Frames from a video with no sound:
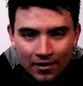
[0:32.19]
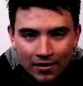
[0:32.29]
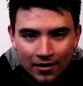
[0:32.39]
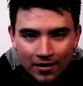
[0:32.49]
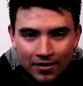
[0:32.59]

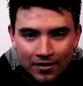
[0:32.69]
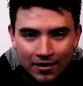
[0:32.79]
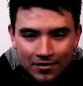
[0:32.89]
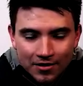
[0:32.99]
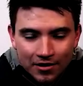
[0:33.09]
I think
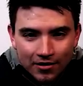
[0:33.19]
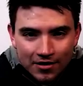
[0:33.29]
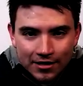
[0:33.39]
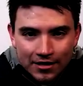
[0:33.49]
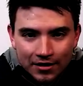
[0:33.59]
at the start of the
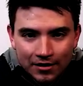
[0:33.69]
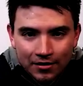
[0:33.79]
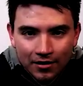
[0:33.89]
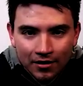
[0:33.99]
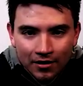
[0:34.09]

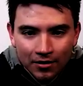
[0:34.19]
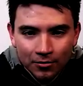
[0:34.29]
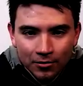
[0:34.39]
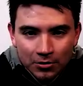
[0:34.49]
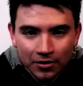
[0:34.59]
season, we
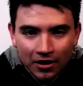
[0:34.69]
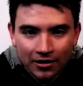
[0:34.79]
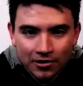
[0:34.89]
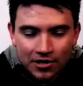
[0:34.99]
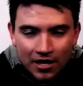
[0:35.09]
were real
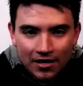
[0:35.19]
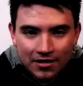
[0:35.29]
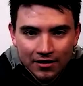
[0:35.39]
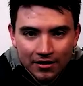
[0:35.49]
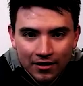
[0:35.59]

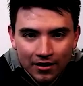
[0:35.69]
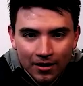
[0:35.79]
energized and